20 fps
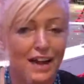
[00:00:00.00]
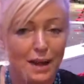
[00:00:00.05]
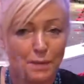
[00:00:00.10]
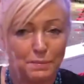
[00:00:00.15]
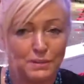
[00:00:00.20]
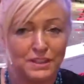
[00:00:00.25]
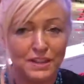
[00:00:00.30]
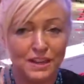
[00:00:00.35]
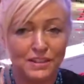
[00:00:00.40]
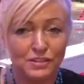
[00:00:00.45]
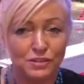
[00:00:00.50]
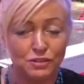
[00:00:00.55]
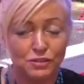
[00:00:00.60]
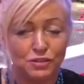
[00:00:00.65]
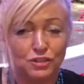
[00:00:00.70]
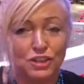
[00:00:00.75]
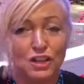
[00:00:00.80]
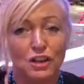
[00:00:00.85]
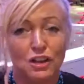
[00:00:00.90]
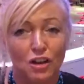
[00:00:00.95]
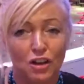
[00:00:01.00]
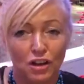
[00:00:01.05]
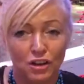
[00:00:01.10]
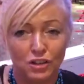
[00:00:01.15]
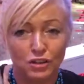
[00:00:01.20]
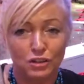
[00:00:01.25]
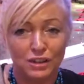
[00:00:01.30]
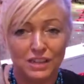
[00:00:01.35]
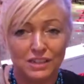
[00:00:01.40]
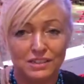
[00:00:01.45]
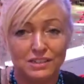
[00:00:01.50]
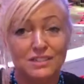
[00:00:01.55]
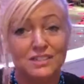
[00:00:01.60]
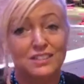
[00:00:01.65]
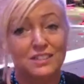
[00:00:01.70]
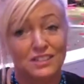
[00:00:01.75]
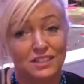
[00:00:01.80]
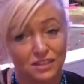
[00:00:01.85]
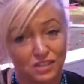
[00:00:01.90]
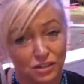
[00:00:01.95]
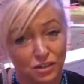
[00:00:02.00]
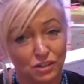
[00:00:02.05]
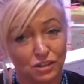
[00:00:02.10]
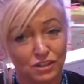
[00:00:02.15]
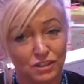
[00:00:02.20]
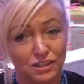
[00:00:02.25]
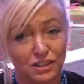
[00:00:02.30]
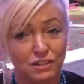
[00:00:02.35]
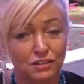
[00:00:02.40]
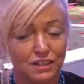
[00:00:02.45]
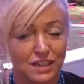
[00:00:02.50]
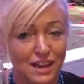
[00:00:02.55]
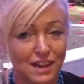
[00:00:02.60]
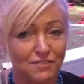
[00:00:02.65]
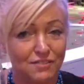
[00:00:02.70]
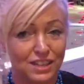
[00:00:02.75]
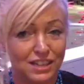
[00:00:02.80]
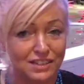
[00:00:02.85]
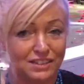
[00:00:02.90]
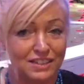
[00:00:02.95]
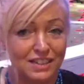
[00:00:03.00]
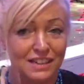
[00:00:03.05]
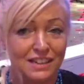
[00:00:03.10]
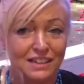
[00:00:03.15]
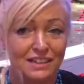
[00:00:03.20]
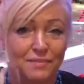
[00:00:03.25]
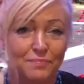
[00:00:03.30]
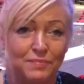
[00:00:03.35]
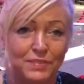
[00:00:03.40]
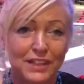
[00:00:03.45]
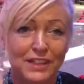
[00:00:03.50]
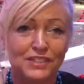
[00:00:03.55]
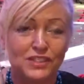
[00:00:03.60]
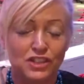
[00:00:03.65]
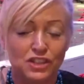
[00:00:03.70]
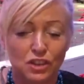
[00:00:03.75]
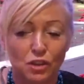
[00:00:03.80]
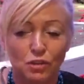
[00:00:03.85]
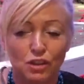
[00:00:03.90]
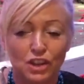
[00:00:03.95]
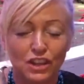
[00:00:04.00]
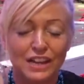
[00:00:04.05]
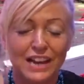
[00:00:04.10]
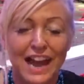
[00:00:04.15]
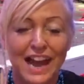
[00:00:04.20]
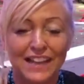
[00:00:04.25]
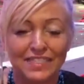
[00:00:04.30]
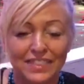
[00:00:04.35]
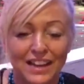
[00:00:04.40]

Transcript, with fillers: appetizers, entrees, to dessert, you could have this. It's so good. And